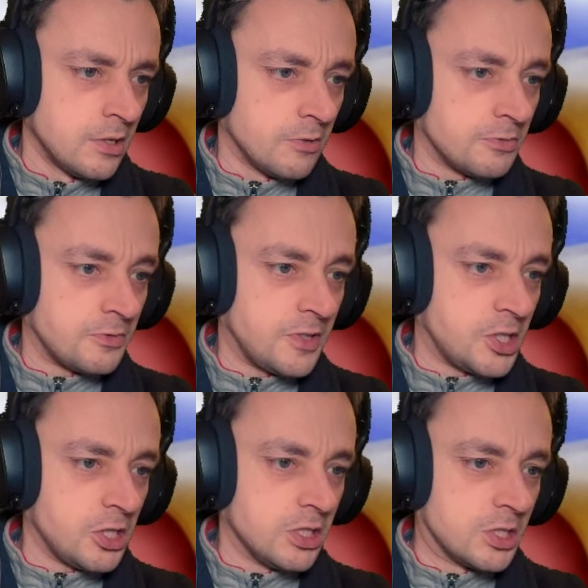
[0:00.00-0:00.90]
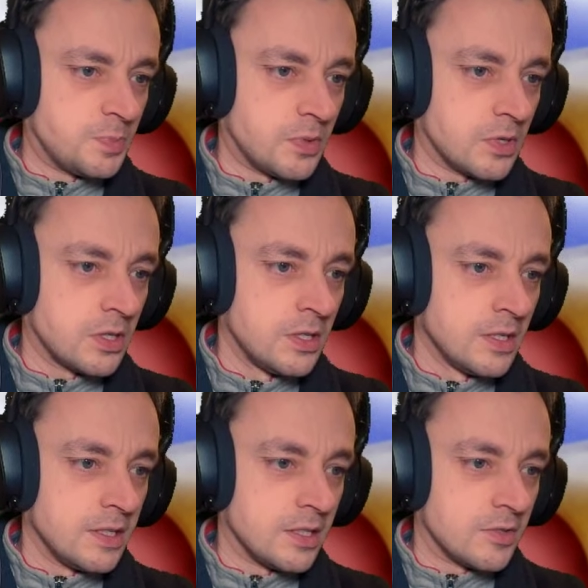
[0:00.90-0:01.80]
Fisher's book.
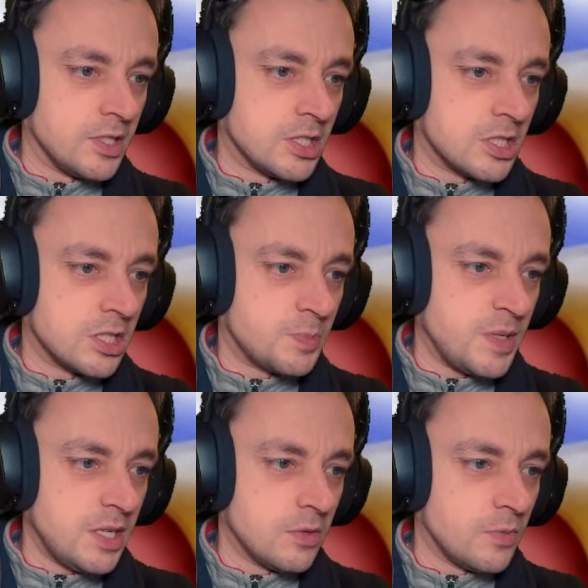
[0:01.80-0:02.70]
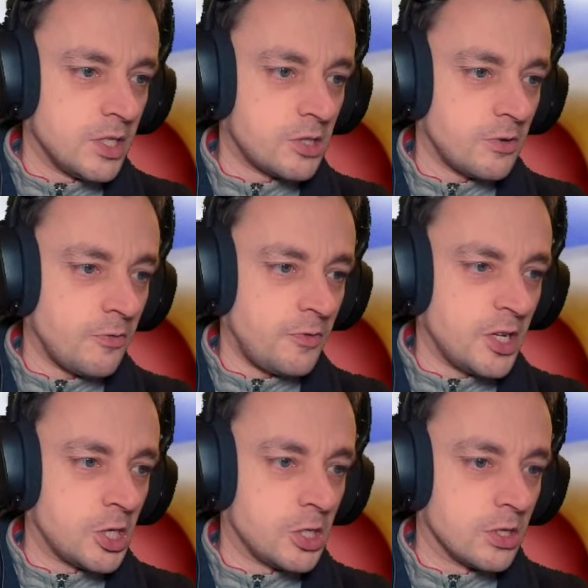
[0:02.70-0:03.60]
Increases the speed at which
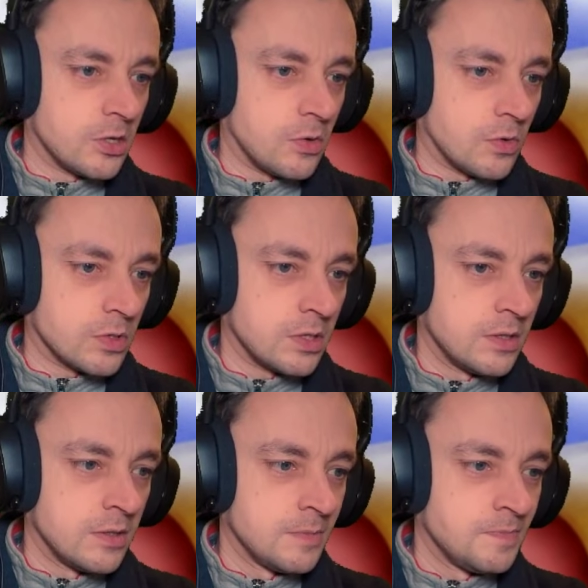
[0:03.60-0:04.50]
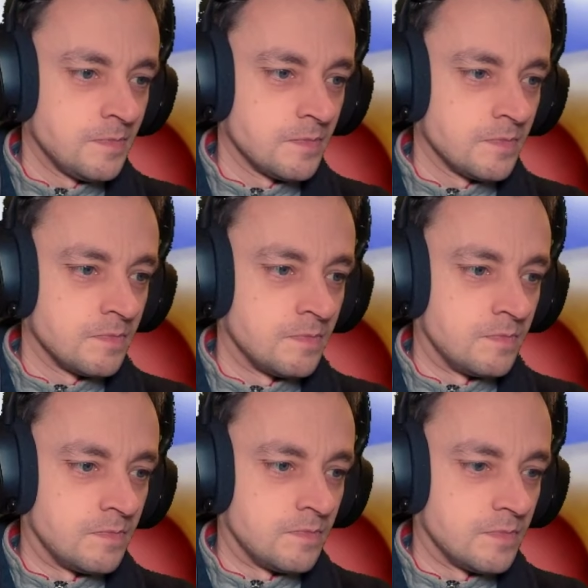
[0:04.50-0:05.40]
fish are caught.
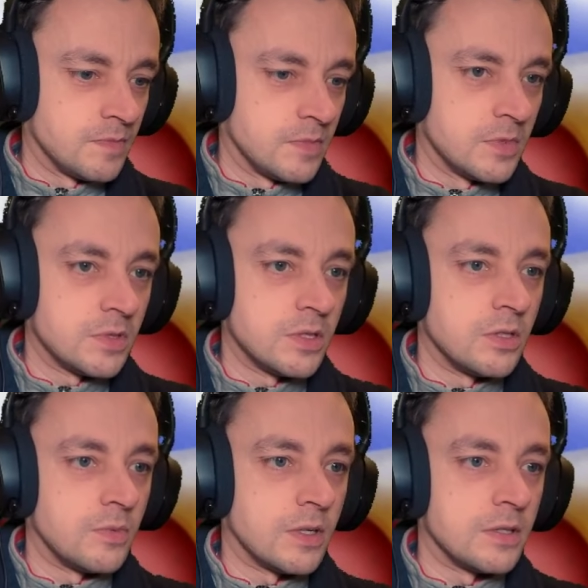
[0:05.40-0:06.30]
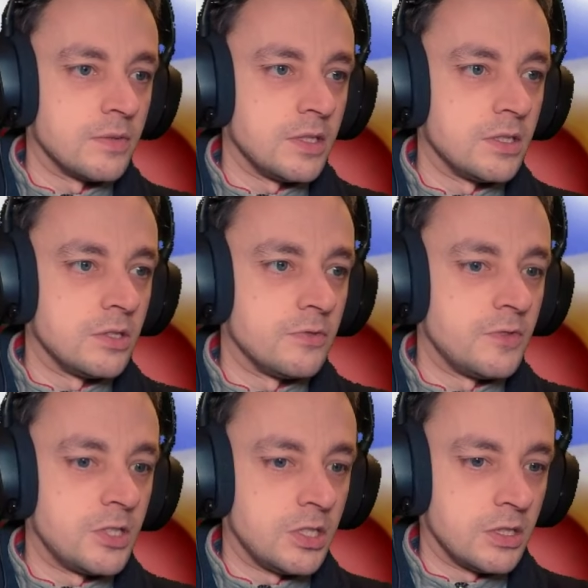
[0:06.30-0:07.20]
Don't know why they would need to do
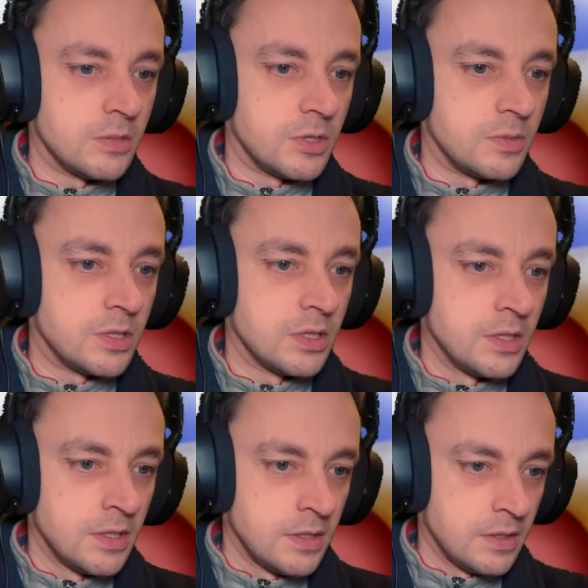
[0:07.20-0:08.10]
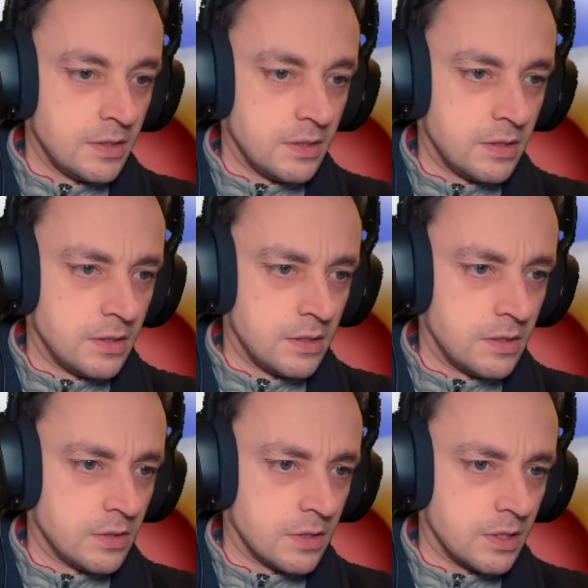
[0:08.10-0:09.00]
fishing at the moment.
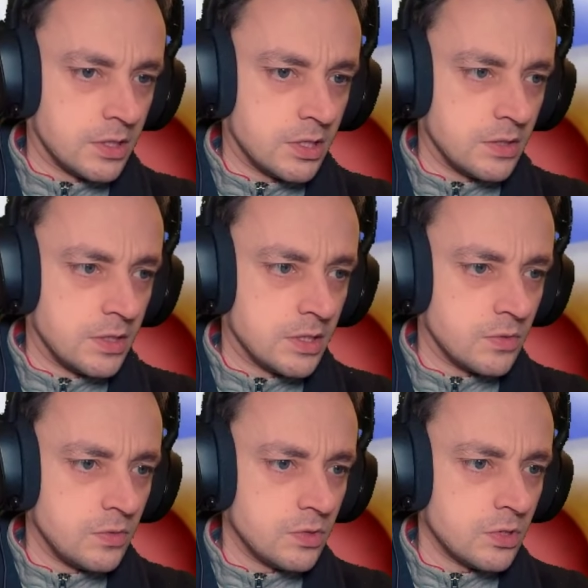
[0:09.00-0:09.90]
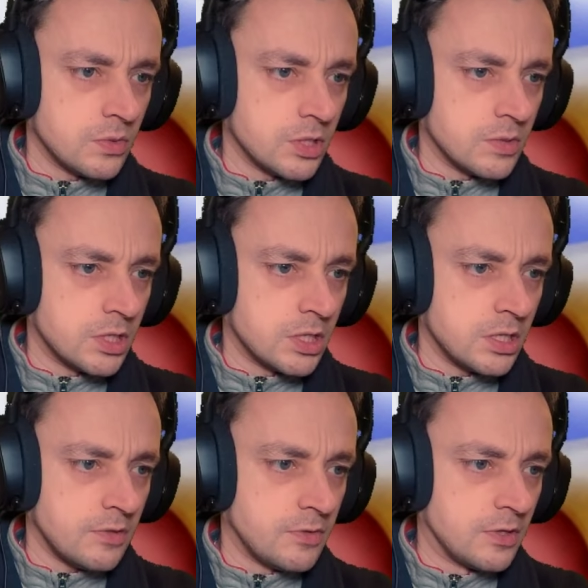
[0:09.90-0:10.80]
Alright, so there's all sorts of
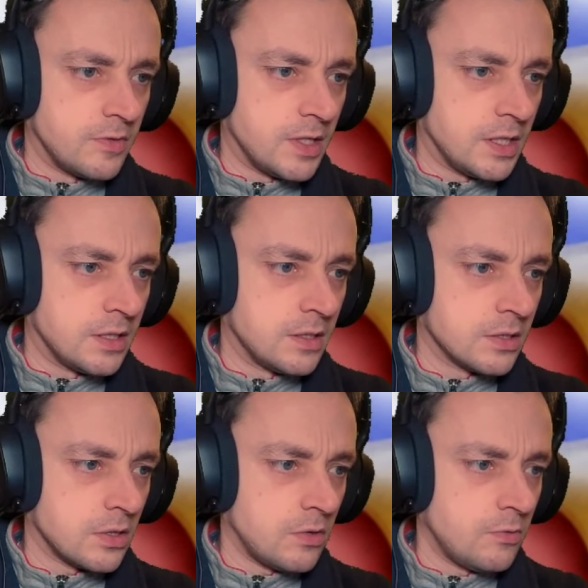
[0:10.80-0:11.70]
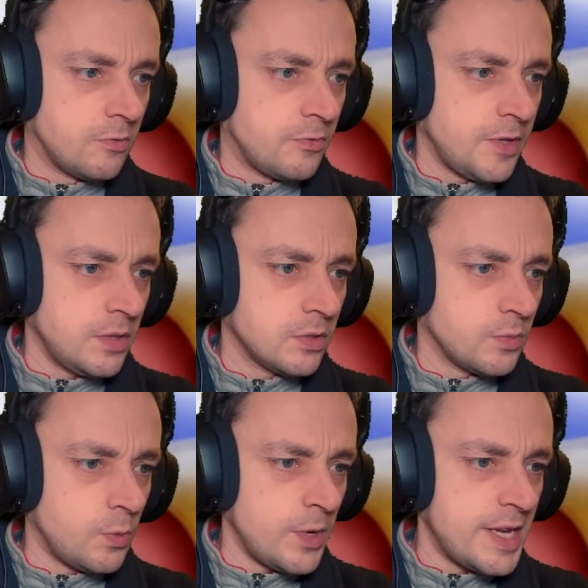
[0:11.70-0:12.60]
stuff over here. There's a whole field of
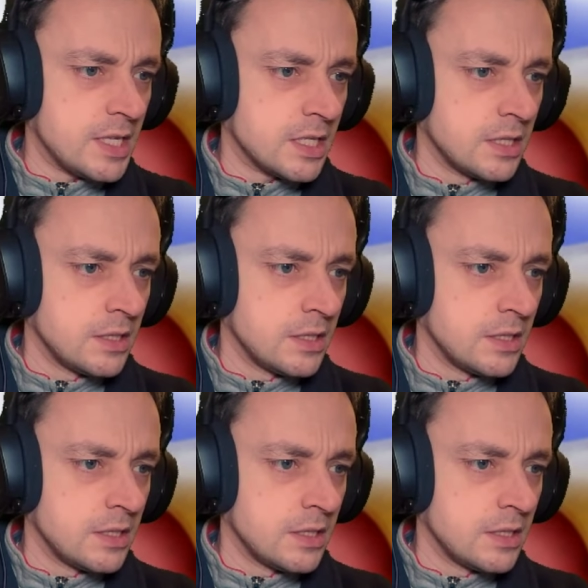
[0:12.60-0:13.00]
wheat.